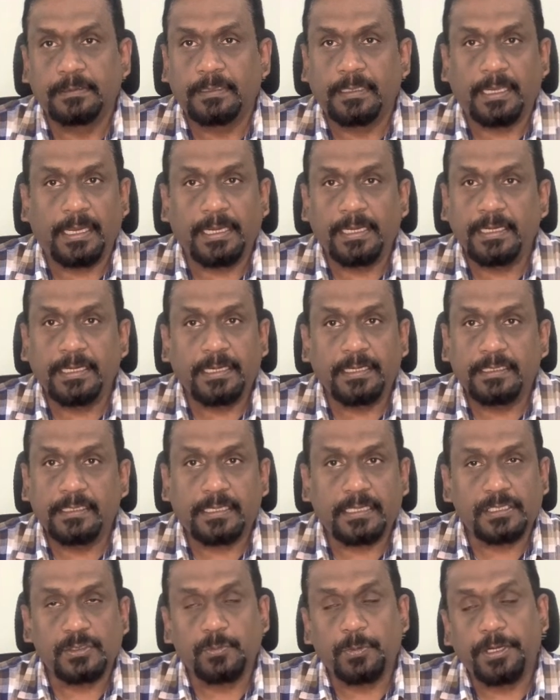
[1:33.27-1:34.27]
I didn't get the
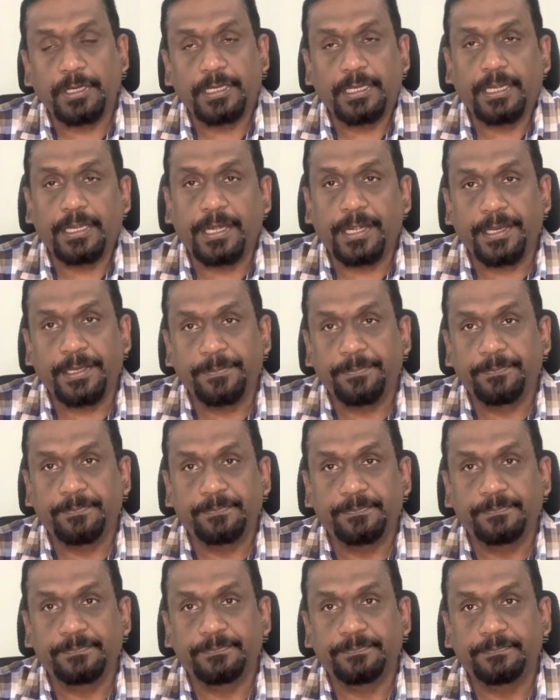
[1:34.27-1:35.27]
corresponding entry.
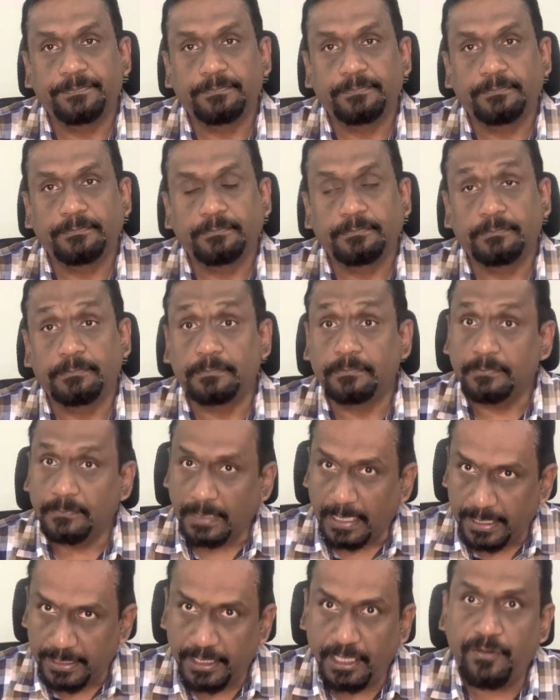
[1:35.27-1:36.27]

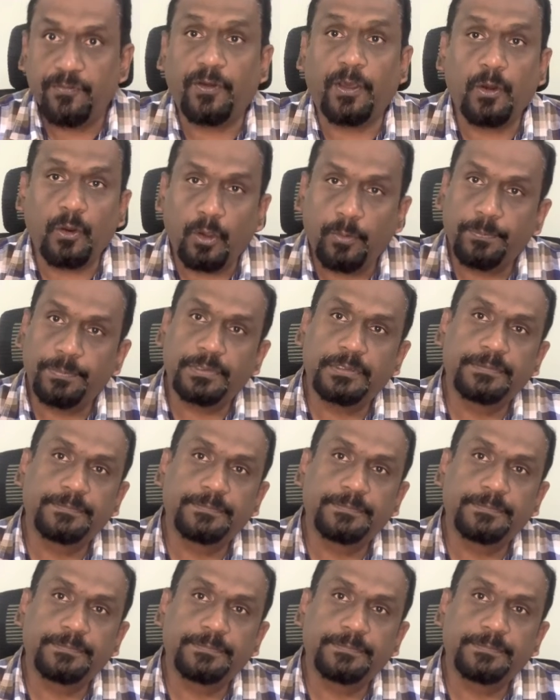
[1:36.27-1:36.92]
I did follow up.